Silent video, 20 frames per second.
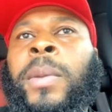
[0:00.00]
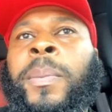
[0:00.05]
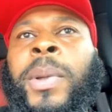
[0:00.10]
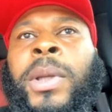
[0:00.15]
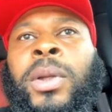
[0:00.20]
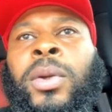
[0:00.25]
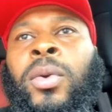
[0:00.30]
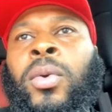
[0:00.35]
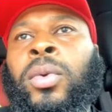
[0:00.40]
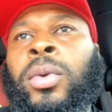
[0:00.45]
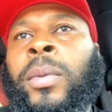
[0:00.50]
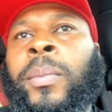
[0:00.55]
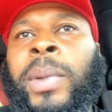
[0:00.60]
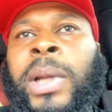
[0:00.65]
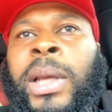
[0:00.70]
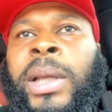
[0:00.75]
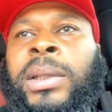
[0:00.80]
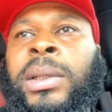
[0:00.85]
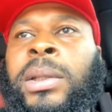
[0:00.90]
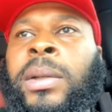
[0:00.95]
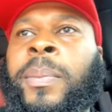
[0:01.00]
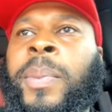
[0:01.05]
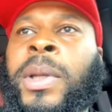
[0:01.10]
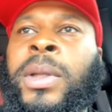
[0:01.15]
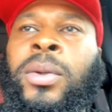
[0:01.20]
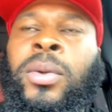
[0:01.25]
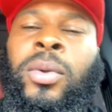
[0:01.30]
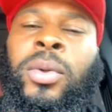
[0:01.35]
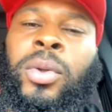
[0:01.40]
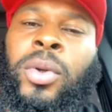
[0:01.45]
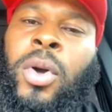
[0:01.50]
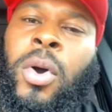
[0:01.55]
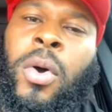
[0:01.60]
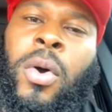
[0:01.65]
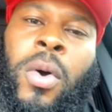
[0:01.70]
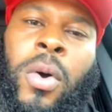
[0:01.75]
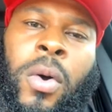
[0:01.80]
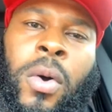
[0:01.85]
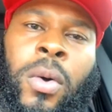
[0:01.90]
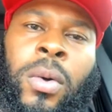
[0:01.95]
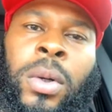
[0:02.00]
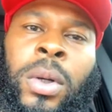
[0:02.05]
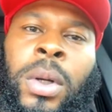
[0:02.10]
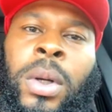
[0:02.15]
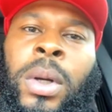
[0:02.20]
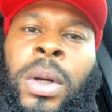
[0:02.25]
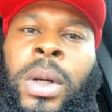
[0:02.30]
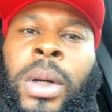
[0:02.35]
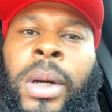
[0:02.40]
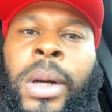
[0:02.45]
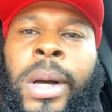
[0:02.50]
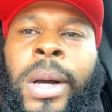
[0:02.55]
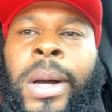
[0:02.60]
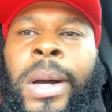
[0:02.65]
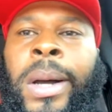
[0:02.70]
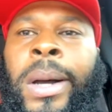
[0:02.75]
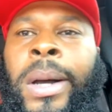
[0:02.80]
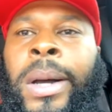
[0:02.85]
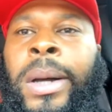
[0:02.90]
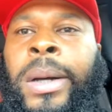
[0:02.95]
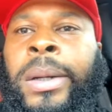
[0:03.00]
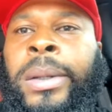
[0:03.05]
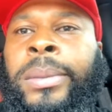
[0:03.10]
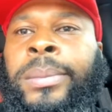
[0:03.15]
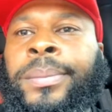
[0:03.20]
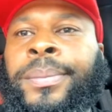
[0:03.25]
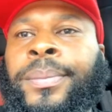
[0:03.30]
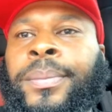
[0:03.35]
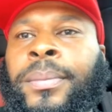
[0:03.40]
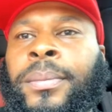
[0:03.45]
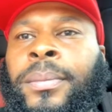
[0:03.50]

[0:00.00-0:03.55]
Depending on the blitz, depending on the call, the